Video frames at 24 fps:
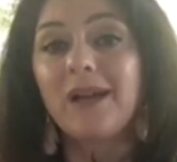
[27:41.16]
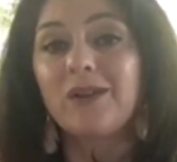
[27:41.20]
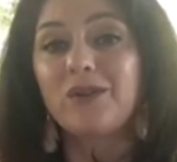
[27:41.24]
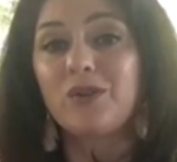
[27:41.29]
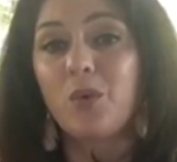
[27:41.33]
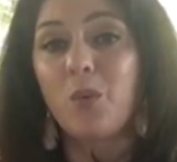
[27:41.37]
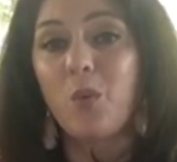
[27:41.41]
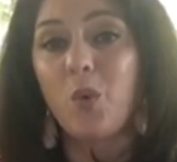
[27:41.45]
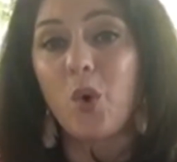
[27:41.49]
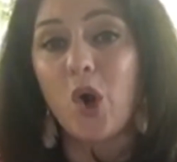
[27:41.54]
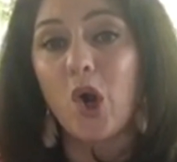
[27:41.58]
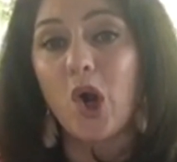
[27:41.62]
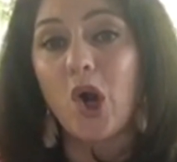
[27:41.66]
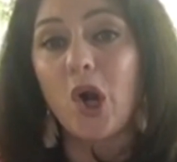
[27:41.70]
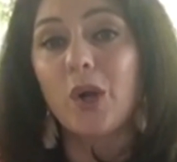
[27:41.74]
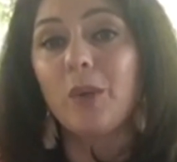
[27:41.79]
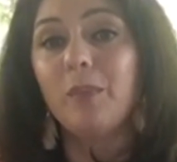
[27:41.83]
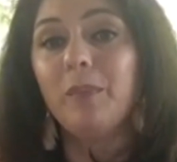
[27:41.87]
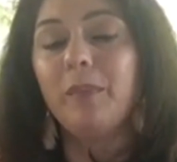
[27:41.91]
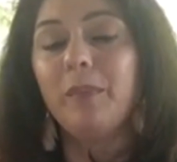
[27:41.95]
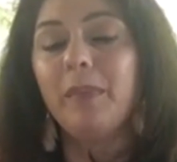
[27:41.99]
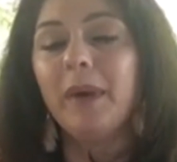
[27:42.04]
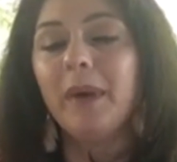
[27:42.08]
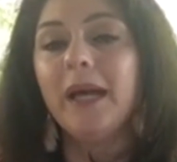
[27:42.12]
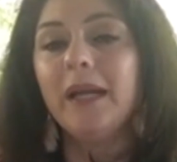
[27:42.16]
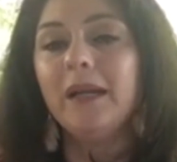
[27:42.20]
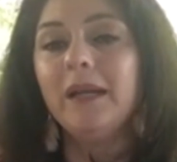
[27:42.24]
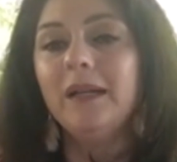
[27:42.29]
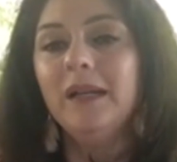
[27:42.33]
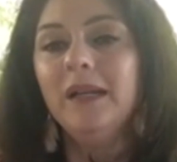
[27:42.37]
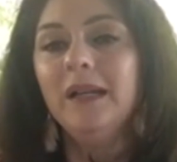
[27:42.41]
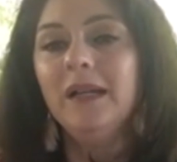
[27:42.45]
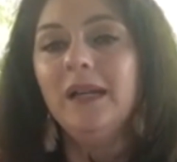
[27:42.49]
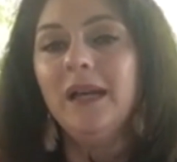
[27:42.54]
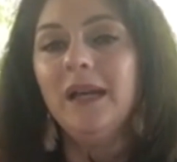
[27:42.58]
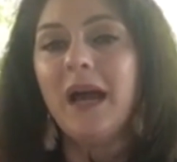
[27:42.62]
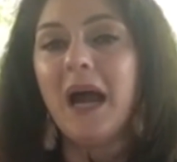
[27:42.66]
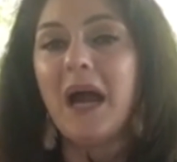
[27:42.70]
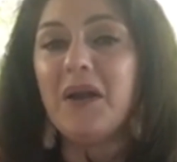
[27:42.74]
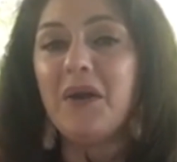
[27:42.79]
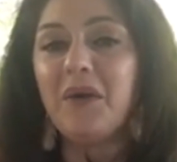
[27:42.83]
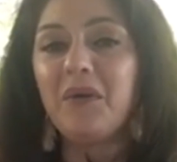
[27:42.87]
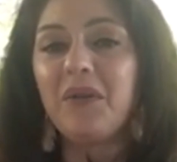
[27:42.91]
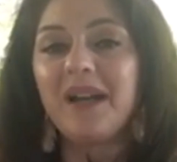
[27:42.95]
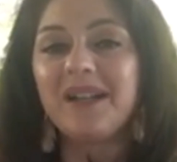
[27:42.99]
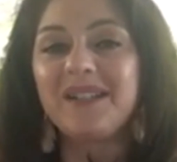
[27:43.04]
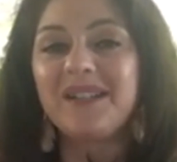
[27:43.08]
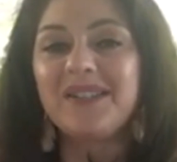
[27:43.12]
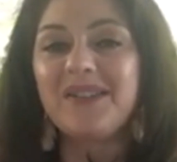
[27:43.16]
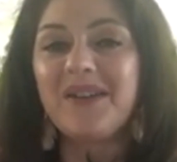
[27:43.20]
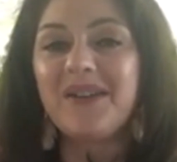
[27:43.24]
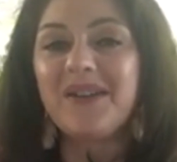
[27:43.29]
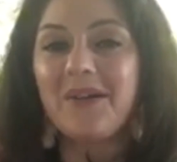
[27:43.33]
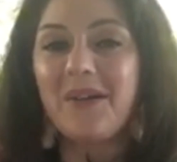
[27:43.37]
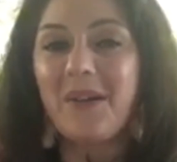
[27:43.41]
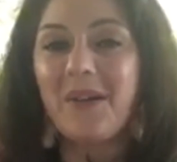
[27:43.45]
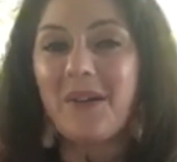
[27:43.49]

to work. But I know that's not